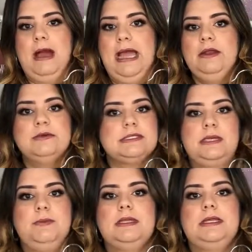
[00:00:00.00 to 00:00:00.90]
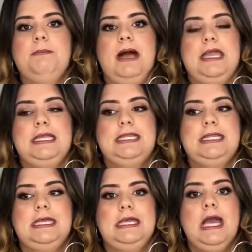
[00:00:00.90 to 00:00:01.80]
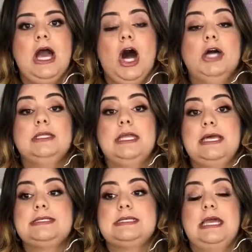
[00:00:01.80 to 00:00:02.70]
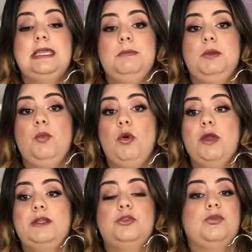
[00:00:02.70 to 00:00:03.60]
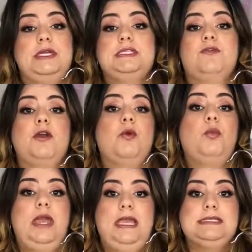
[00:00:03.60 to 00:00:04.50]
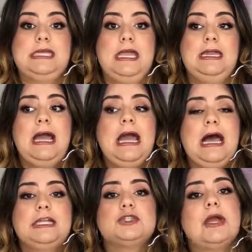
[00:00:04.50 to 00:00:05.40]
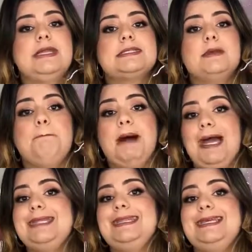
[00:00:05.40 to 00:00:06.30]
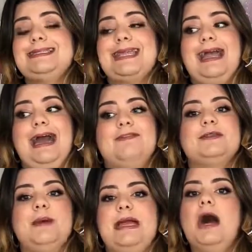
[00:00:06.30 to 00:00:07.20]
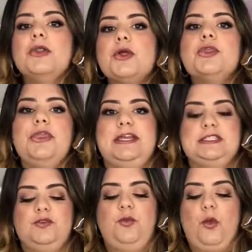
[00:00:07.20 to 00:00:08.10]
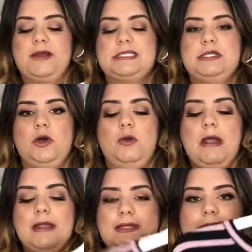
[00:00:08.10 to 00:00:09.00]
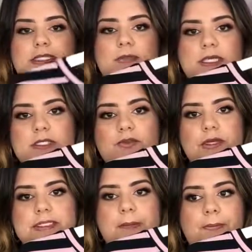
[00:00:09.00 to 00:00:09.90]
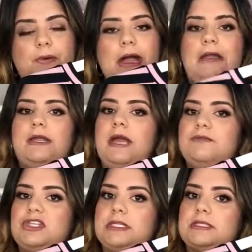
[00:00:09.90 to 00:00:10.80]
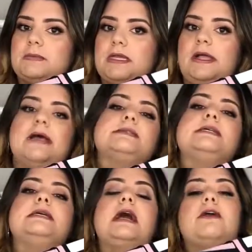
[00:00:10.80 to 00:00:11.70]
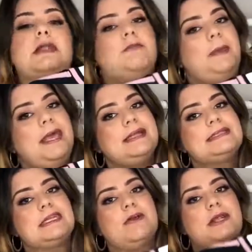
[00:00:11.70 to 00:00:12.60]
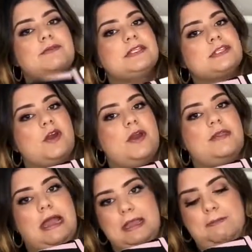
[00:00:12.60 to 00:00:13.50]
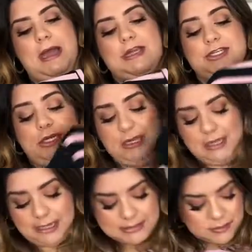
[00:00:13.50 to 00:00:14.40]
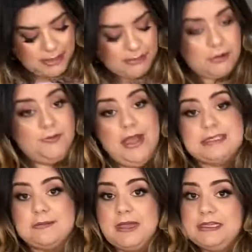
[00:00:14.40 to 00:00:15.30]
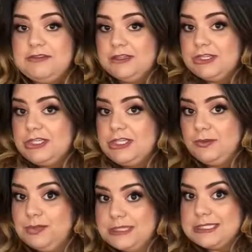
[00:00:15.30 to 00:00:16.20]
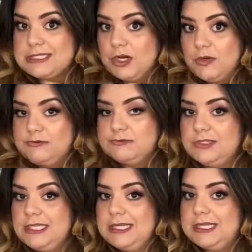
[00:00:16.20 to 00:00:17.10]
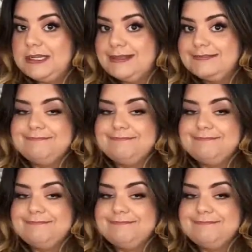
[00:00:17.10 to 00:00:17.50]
I don't typically buy anything unless it can be worn 3 different ways. And I try not to buy things that I have to buy other things for. So this piece, for example, I already have jeans in my closet, I already have pants, and I already have a skirt that can match it. As a matter of fact, it might even look cute with this skirt. What do you think?